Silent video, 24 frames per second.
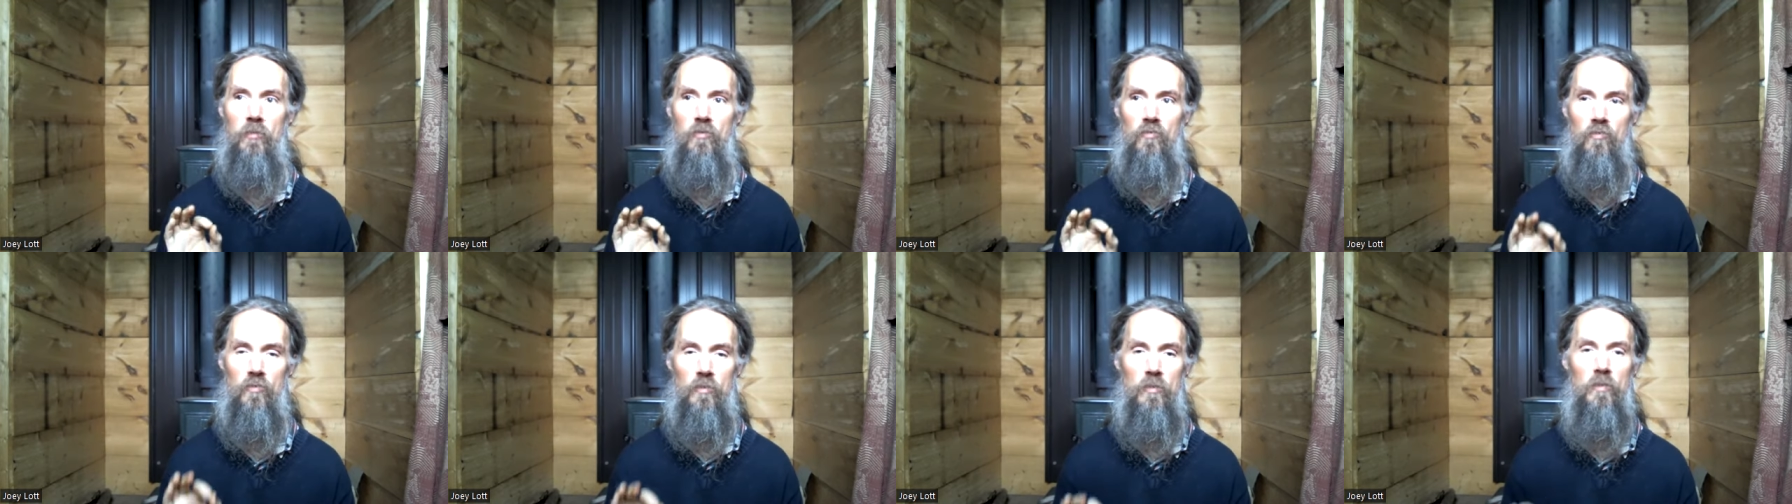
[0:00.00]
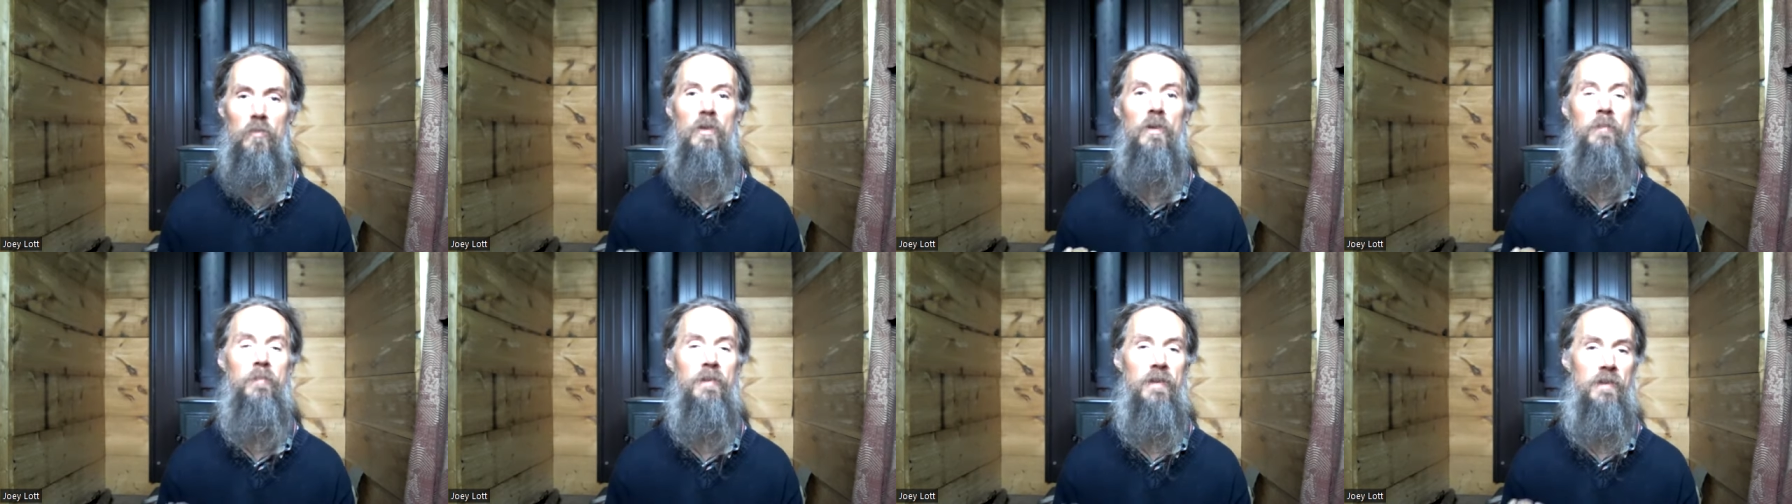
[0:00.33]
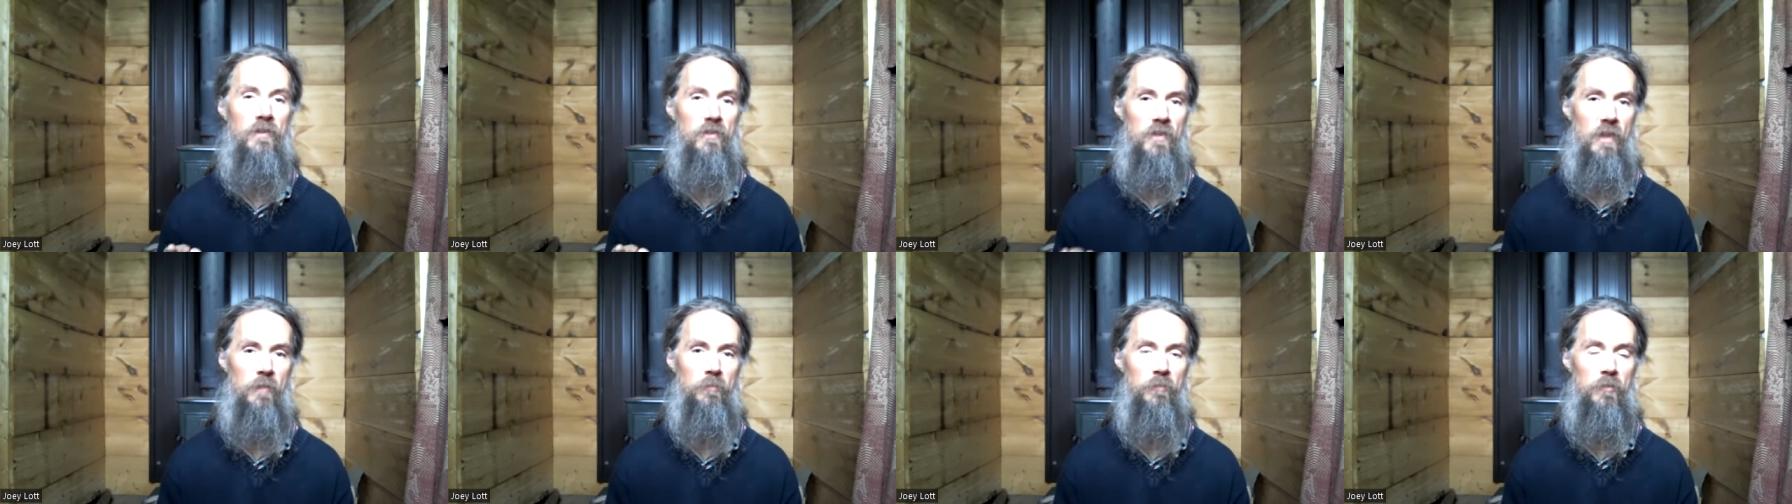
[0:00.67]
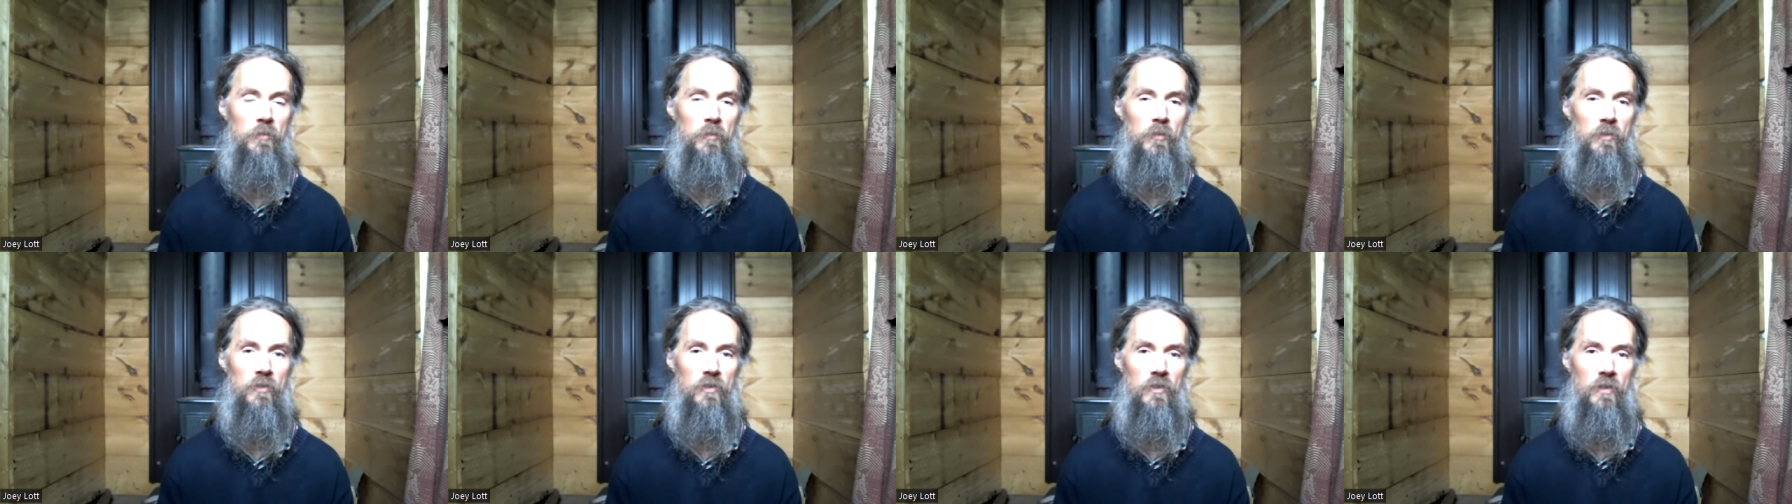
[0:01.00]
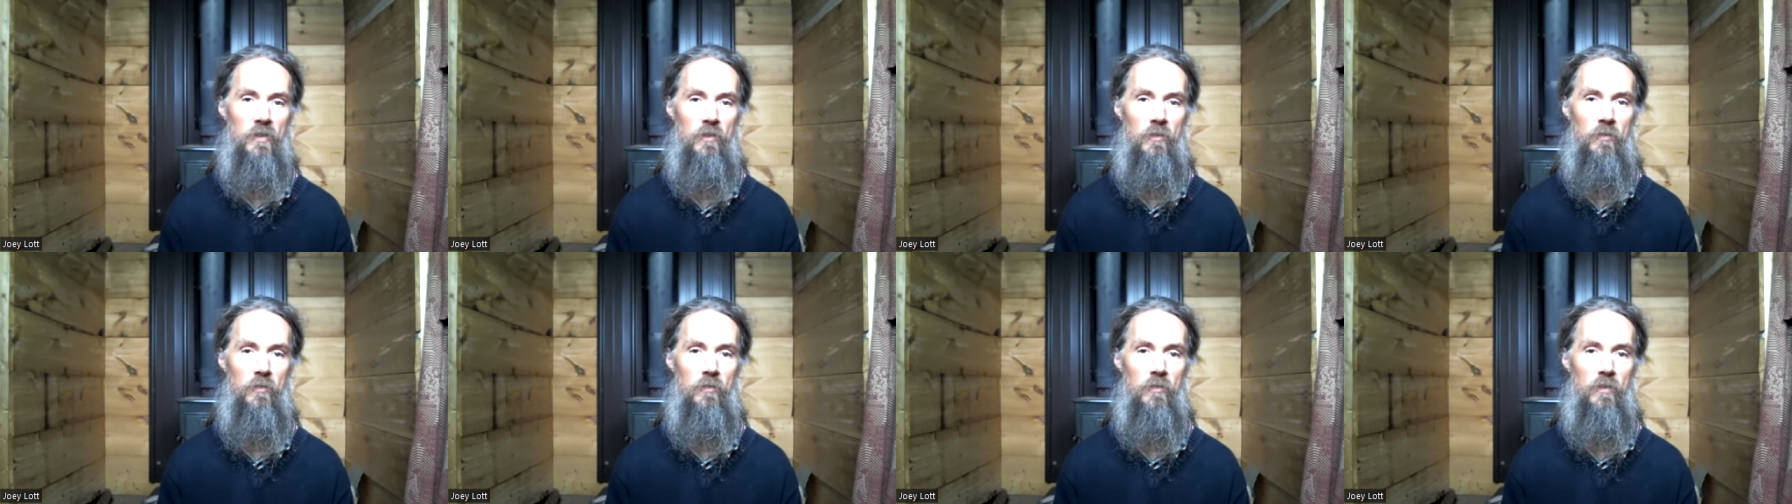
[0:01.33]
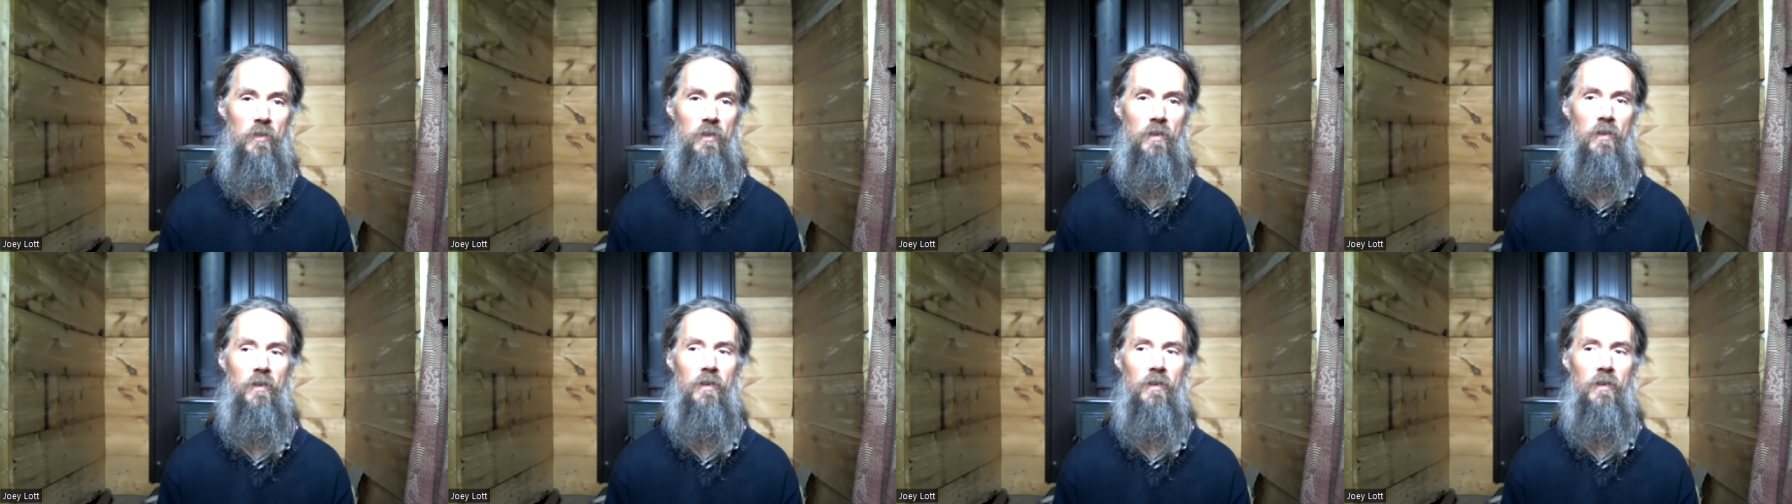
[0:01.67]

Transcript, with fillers: truly be acceptable to you